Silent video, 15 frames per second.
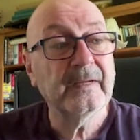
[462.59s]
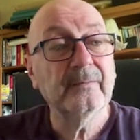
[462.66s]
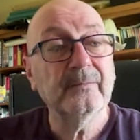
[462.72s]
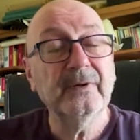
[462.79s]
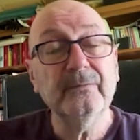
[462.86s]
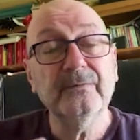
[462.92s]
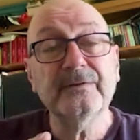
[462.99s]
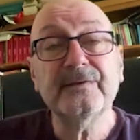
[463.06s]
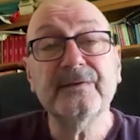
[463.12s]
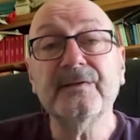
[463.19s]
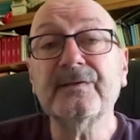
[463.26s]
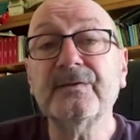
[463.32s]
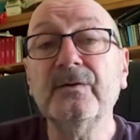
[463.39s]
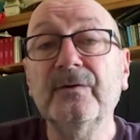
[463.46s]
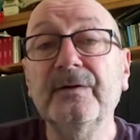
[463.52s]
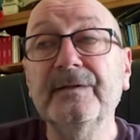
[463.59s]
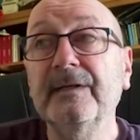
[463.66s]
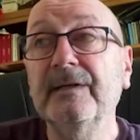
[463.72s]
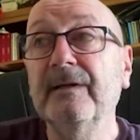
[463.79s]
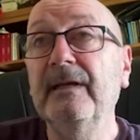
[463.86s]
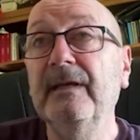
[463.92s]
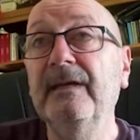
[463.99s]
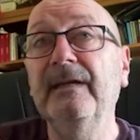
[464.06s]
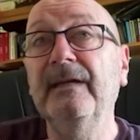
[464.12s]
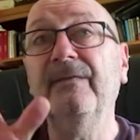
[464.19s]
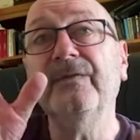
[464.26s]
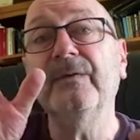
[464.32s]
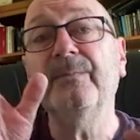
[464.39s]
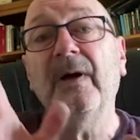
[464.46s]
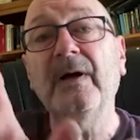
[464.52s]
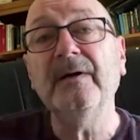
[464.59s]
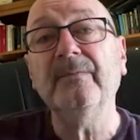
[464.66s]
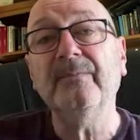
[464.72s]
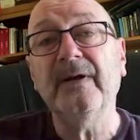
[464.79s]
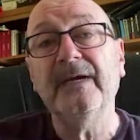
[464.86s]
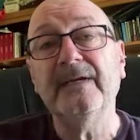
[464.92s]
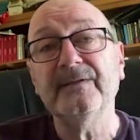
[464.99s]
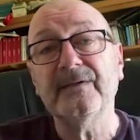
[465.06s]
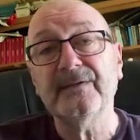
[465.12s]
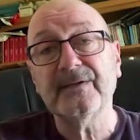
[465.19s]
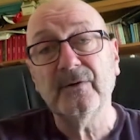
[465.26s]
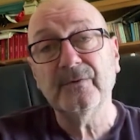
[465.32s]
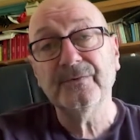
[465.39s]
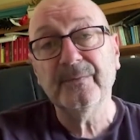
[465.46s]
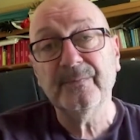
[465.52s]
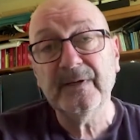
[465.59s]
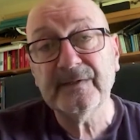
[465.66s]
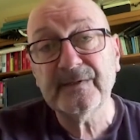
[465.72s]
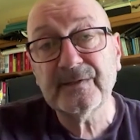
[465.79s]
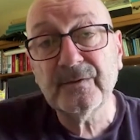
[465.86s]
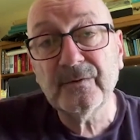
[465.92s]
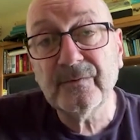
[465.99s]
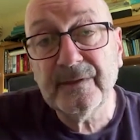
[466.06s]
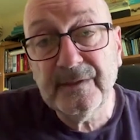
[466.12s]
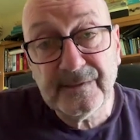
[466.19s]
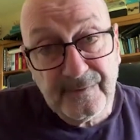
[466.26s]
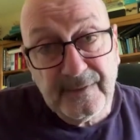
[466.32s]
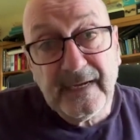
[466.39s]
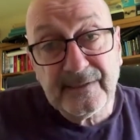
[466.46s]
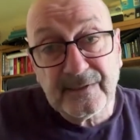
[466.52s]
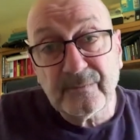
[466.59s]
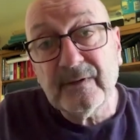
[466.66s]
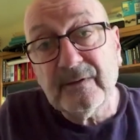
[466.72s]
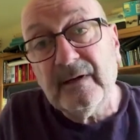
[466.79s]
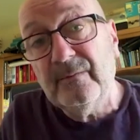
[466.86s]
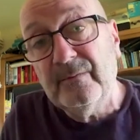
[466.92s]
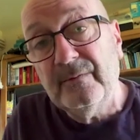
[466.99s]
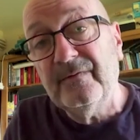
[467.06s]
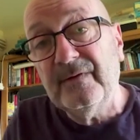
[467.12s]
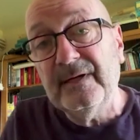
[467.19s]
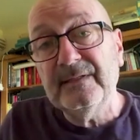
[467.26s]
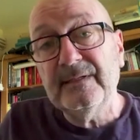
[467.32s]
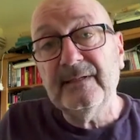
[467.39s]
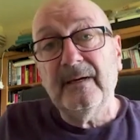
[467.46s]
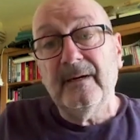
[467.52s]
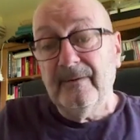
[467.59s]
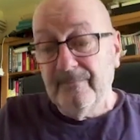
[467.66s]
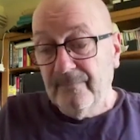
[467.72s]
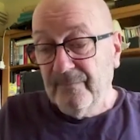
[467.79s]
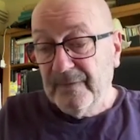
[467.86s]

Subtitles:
But it was the stories. If the punk bands had told the best stories, that's where I would have ended up.